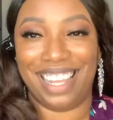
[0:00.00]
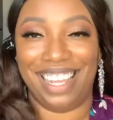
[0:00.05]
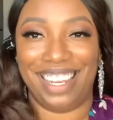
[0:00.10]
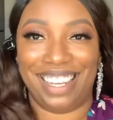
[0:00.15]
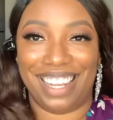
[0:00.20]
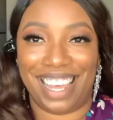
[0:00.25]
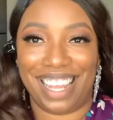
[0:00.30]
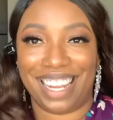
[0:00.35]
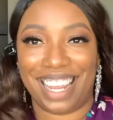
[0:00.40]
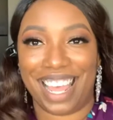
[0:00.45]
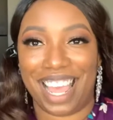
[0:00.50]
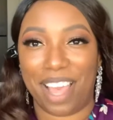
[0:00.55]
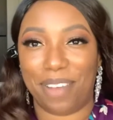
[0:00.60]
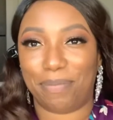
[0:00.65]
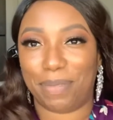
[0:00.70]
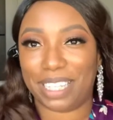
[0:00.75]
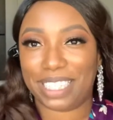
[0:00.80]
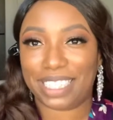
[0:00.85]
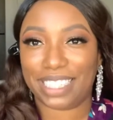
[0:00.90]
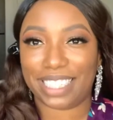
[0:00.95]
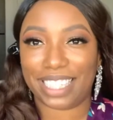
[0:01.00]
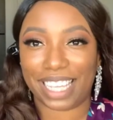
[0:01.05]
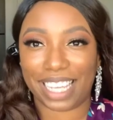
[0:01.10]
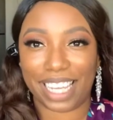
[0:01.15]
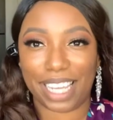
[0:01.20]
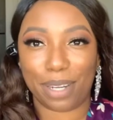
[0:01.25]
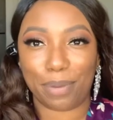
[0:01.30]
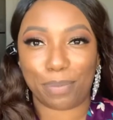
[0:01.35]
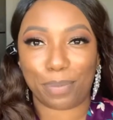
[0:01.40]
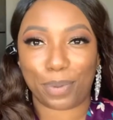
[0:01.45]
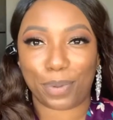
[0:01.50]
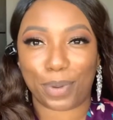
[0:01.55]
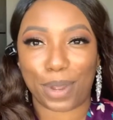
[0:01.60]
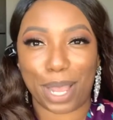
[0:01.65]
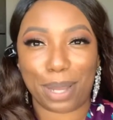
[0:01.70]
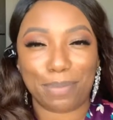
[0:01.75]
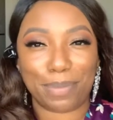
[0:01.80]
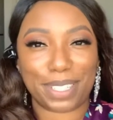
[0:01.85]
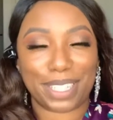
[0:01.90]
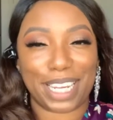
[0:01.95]
Now that I have my skin
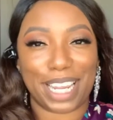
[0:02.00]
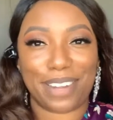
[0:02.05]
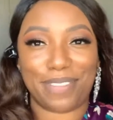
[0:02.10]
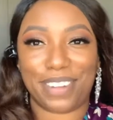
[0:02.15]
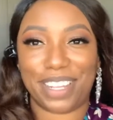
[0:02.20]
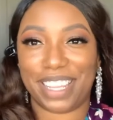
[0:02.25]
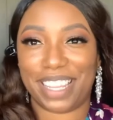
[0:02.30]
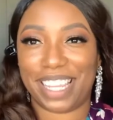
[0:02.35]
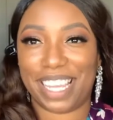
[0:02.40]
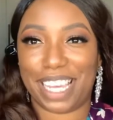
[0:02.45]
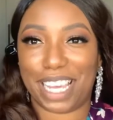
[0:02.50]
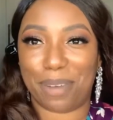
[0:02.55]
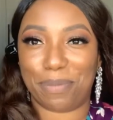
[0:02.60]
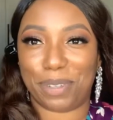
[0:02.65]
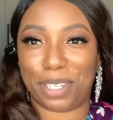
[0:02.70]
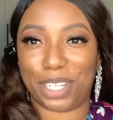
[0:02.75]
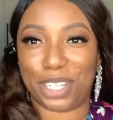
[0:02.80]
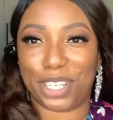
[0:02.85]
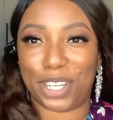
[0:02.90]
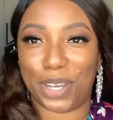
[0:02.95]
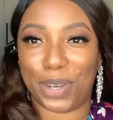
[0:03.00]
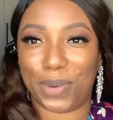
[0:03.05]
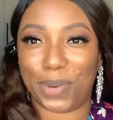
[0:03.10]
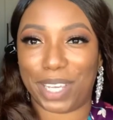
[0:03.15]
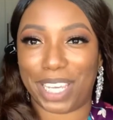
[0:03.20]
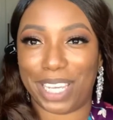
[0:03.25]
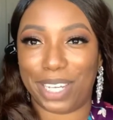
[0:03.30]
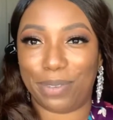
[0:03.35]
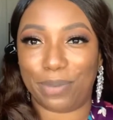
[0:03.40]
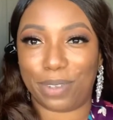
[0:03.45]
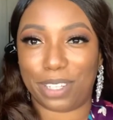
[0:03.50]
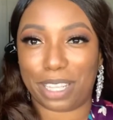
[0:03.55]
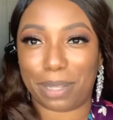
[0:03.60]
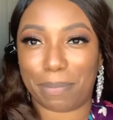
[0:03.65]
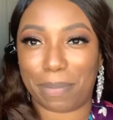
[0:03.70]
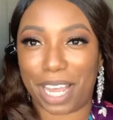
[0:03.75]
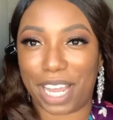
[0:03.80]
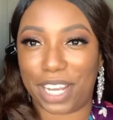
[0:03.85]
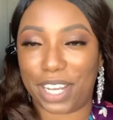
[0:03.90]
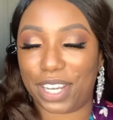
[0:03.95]
prepped and everything, I'm gonna go in with
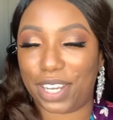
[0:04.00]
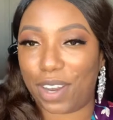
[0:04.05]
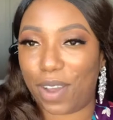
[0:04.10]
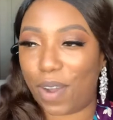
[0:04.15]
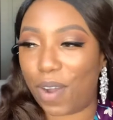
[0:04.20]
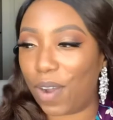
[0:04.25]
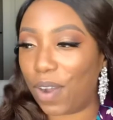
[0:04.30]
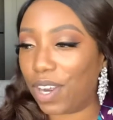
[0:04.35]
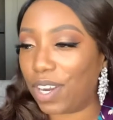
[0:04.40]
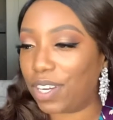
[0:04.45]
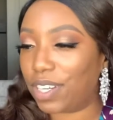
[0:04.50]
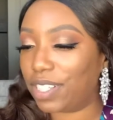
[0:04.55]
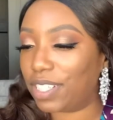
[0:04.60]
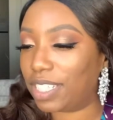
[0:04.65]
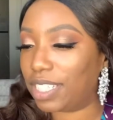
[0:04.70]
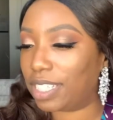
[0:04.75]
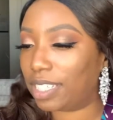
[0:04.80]
my NARS